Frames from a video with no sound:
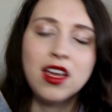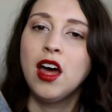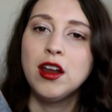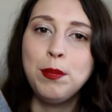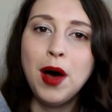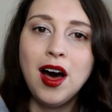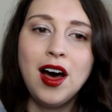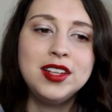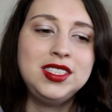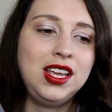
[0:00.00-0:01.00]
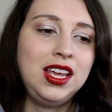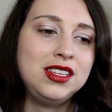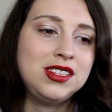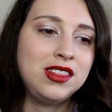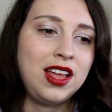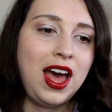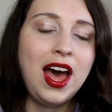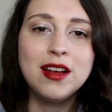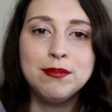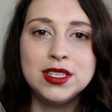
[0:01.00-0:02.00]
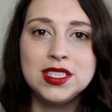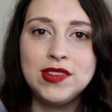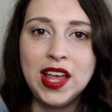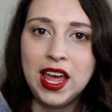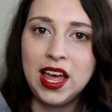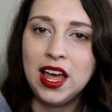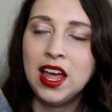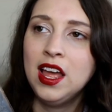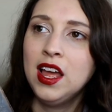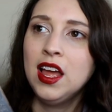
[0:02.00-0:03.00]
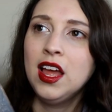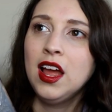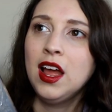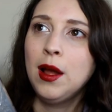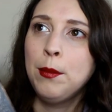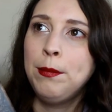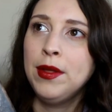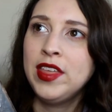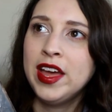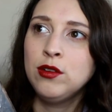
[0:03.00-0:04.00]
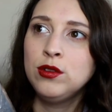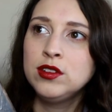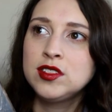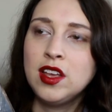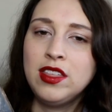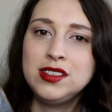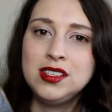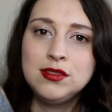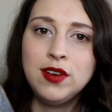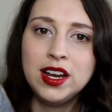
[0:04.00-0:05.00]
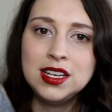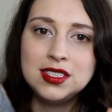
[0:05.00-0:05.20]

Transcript: kind of parties and that atmosphere. But then also there's this very